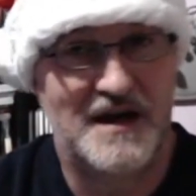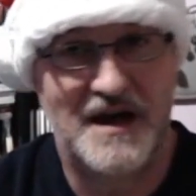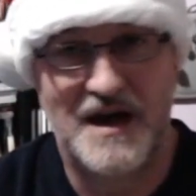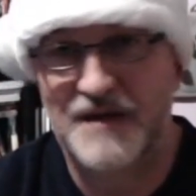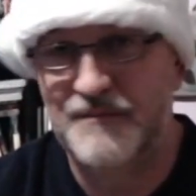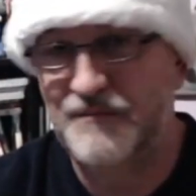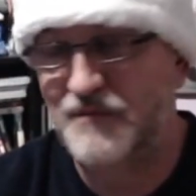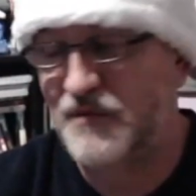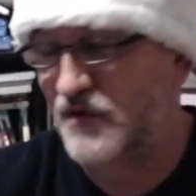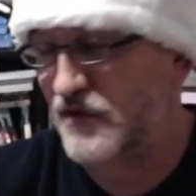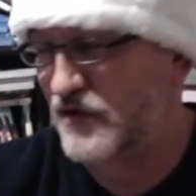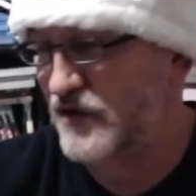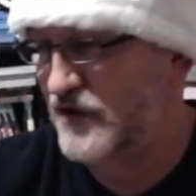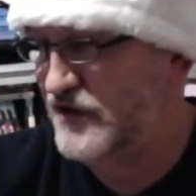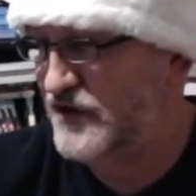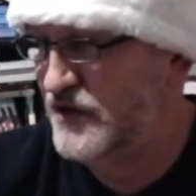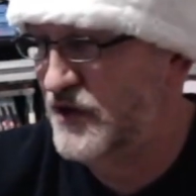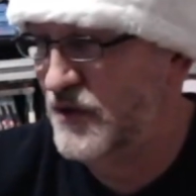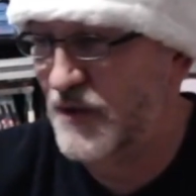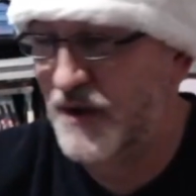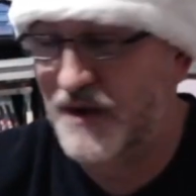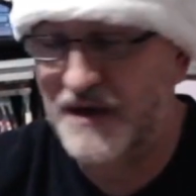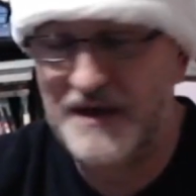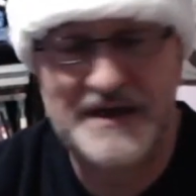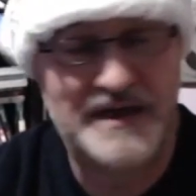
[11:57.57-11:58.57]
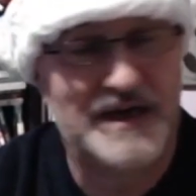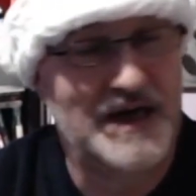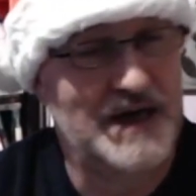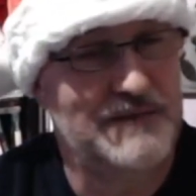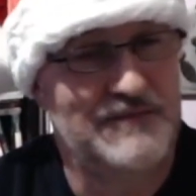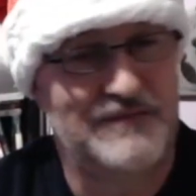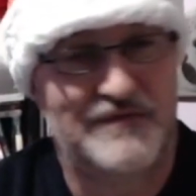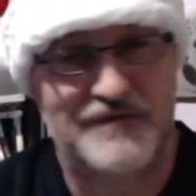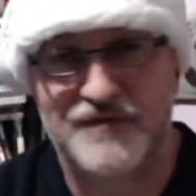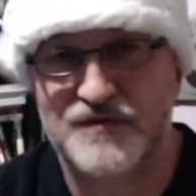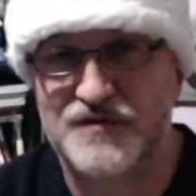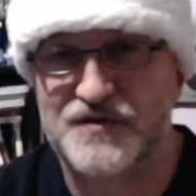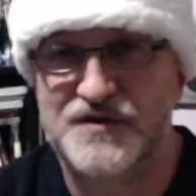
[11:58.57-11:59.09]
I'm not going to do any game
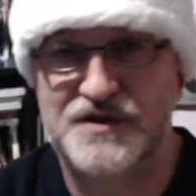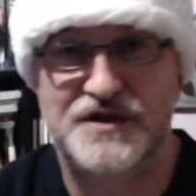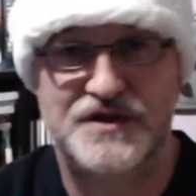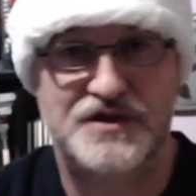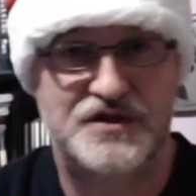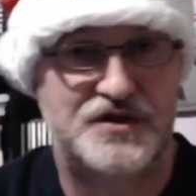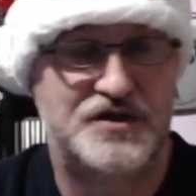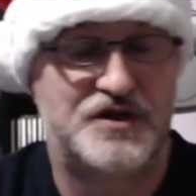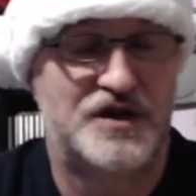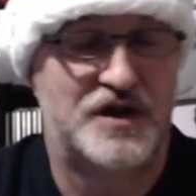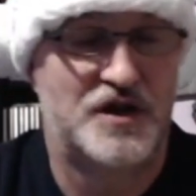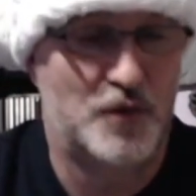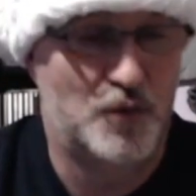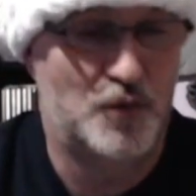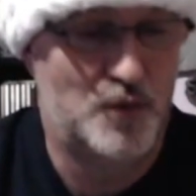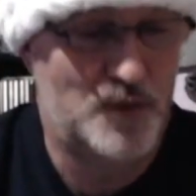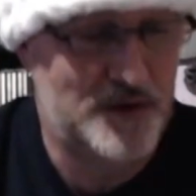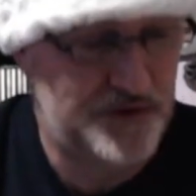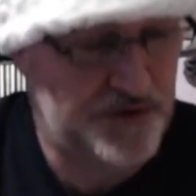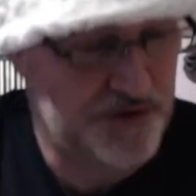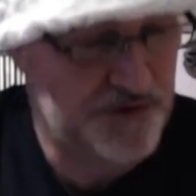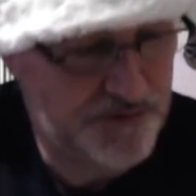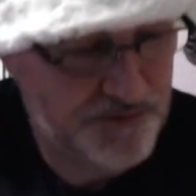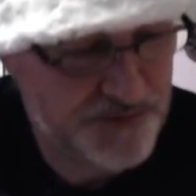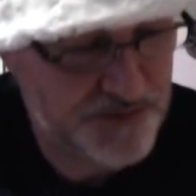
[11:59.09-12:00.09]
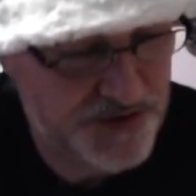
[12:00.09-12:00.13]
footage to go with them,